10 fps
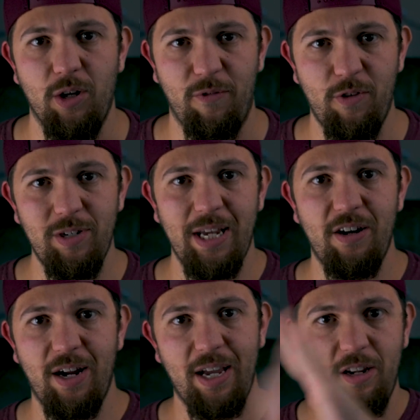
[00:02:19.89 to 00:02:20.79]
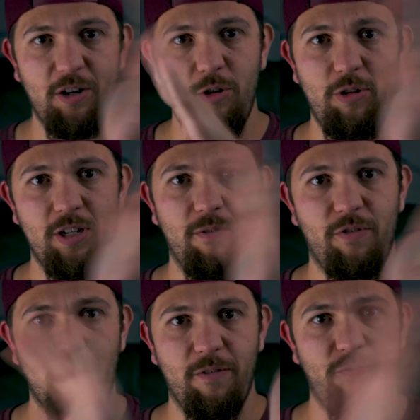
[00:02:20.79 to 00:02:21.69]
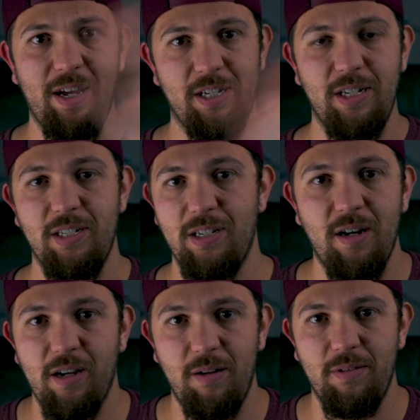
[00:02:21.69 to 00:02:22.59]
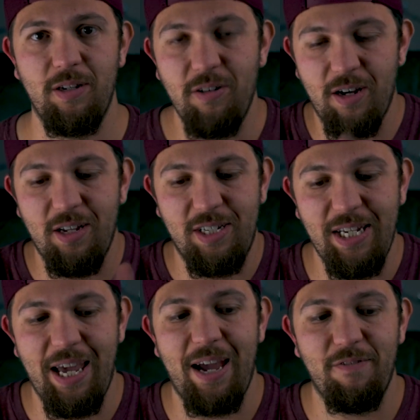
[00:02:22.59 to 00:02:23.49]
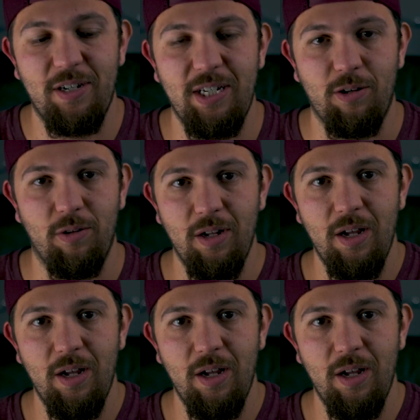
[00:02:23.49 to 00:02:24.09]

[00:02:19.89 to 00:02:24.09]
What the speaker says: So if you take your hand and you do this in front of your face, you're not gonna see every single